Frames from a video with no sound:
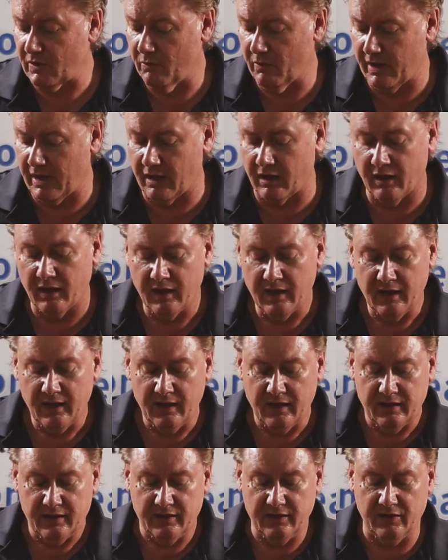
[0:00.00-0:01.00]
Well,
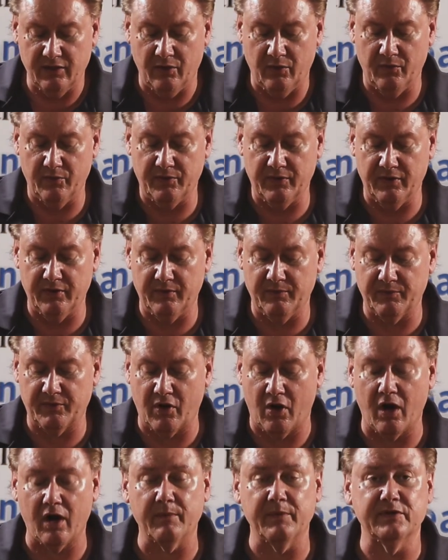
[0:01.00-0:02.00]
they're
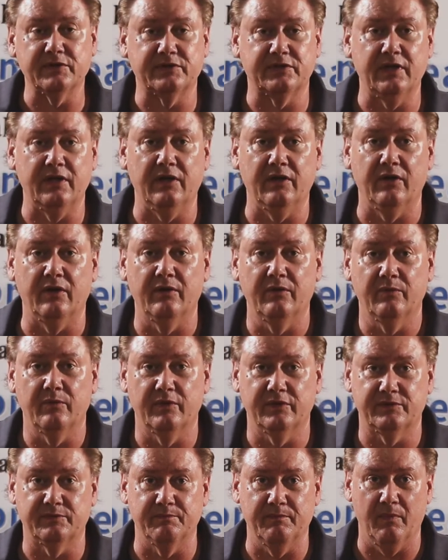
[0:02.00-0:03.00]
carbon steel,
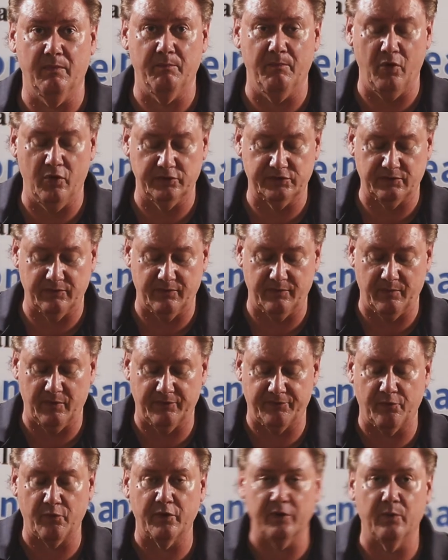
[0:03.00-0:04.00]
which most of them
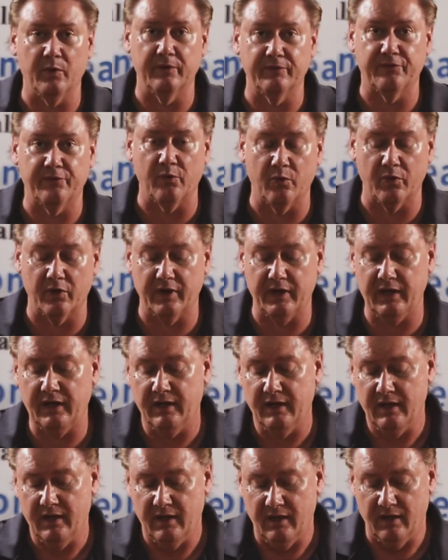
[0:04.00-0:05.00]
are
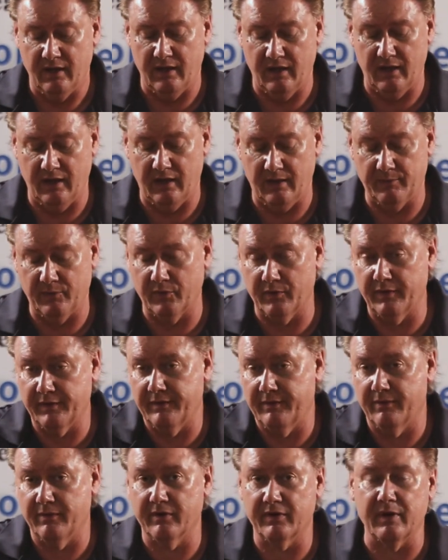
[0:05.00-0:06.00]
4140,
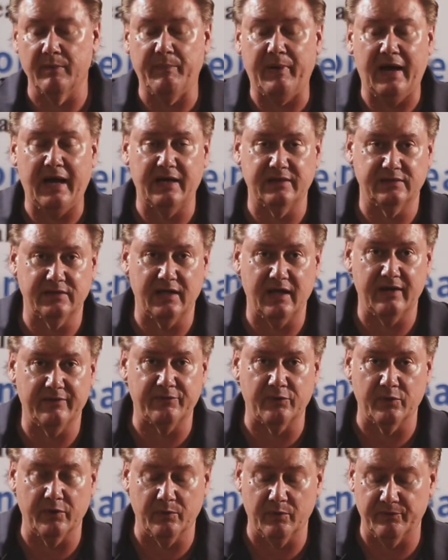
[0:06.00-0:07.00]
or a composite
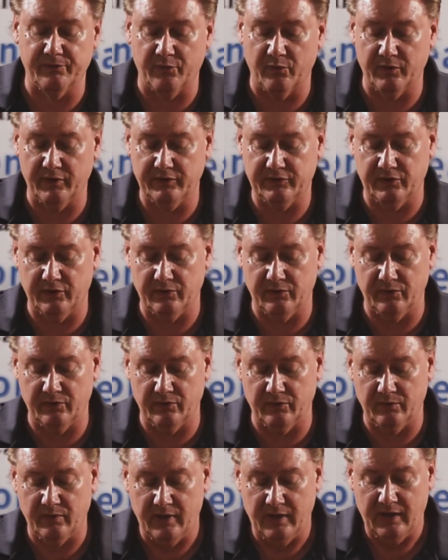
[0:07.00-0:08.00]
at
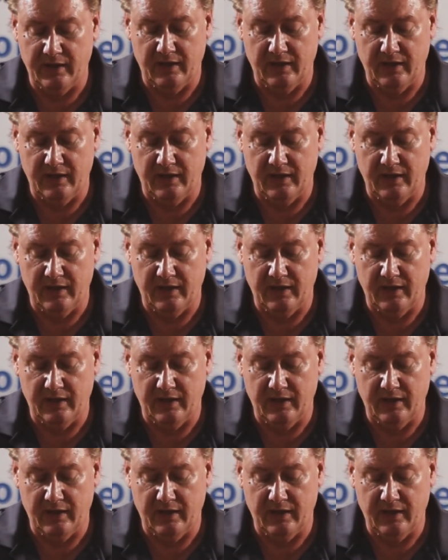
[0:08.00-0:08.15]
4142.